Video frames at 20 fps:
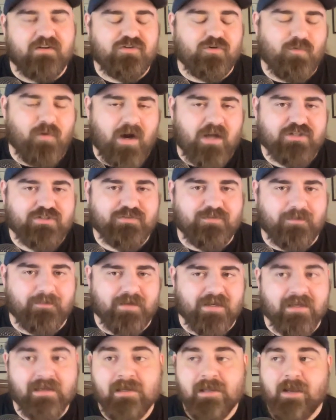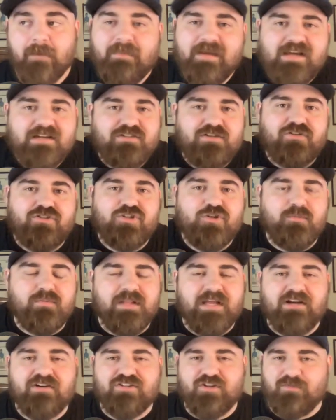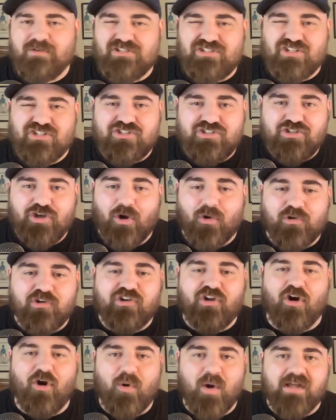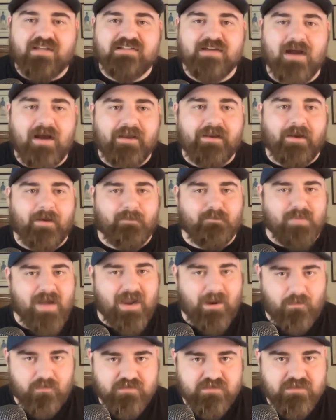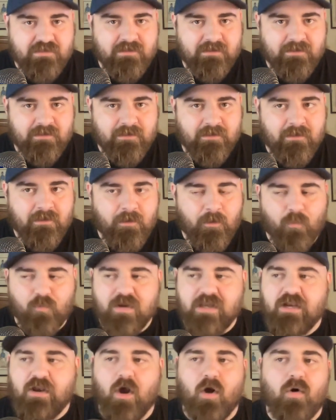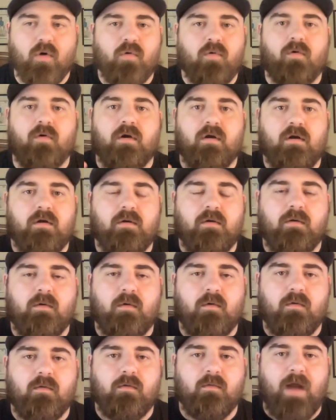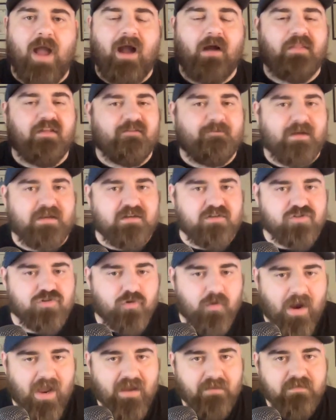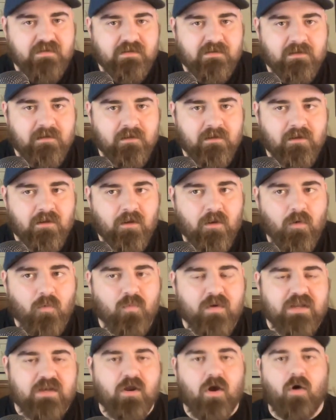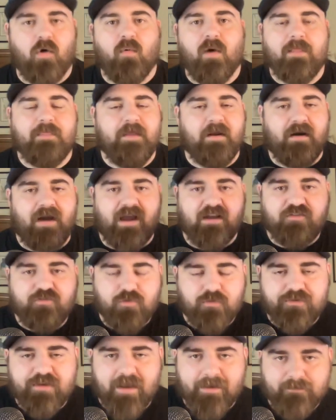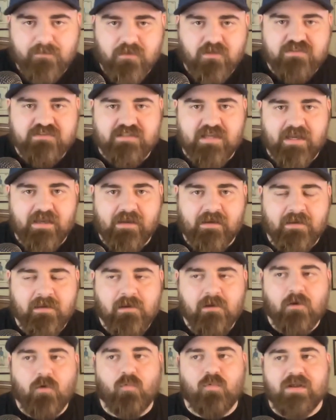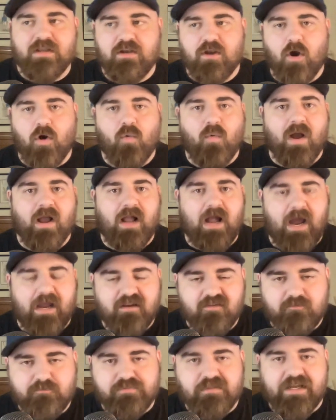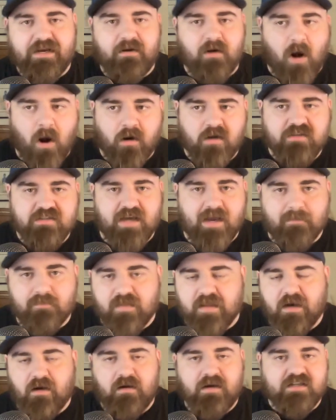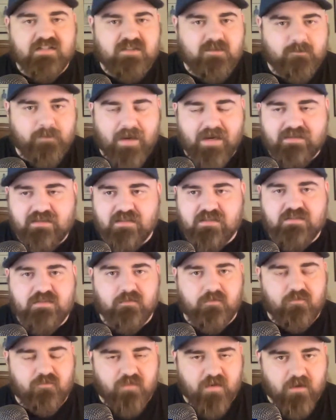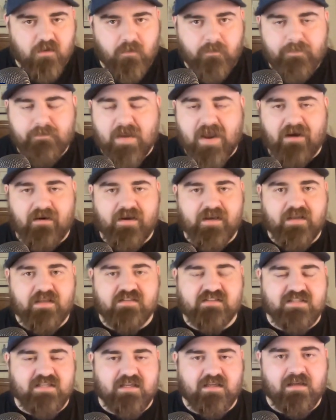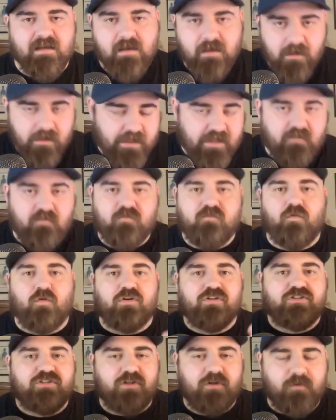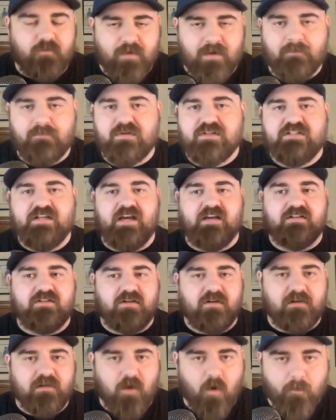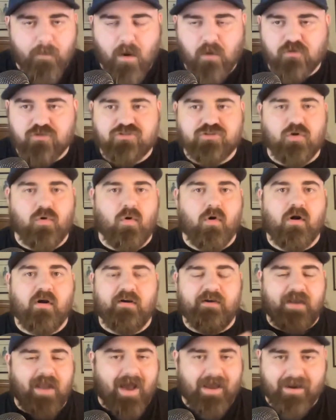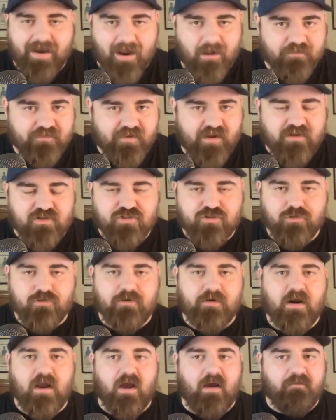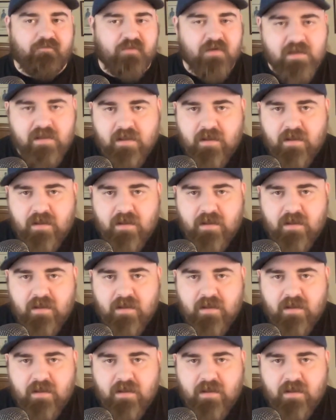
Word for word: to watch for me because they're two players that we just don't know a ton about. We know how they've been described. We know what their high school tape looks like. We know what kind of player archetype they are expected to fill. Perry as the enforcer, rim protector, low post scorer, not an outside shooter. Huff